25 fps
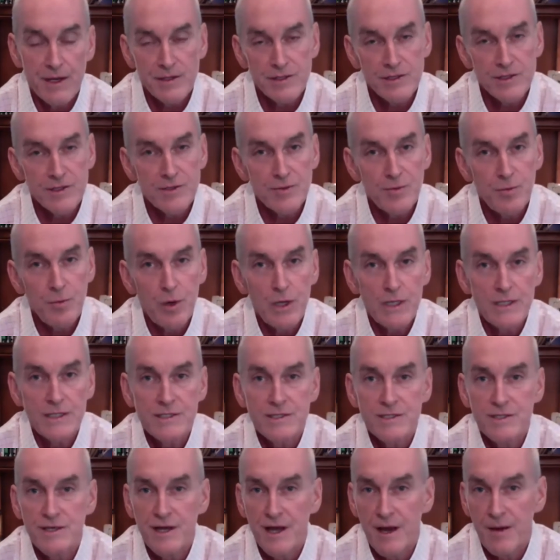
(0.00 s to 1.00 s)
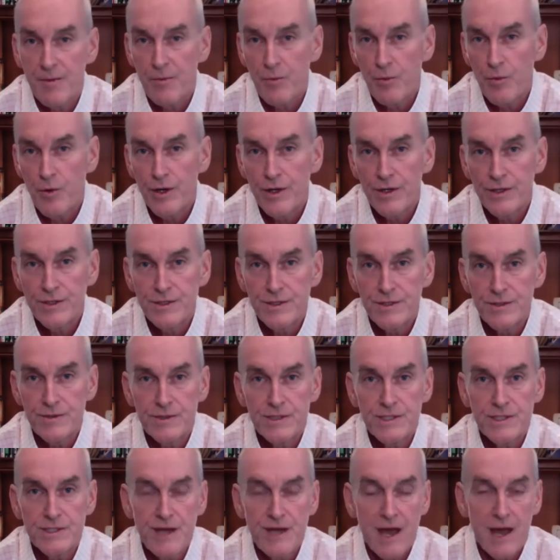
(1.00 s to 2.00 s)
Just one step, one or two
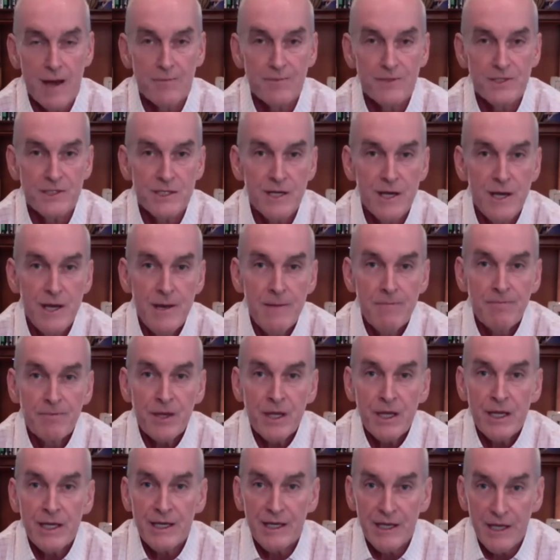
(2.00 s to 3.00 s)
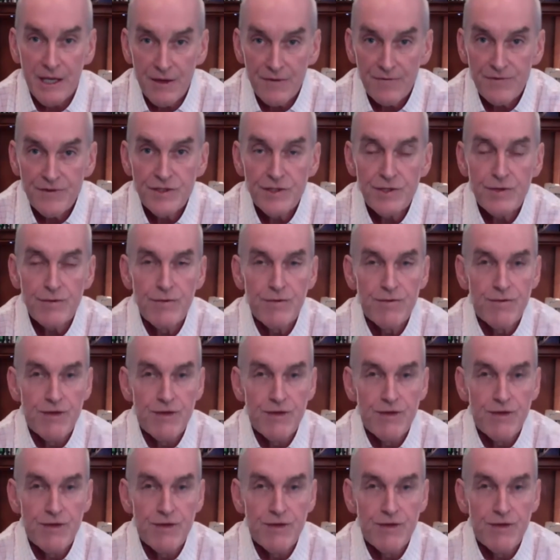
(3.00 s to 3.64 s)
steps, gives you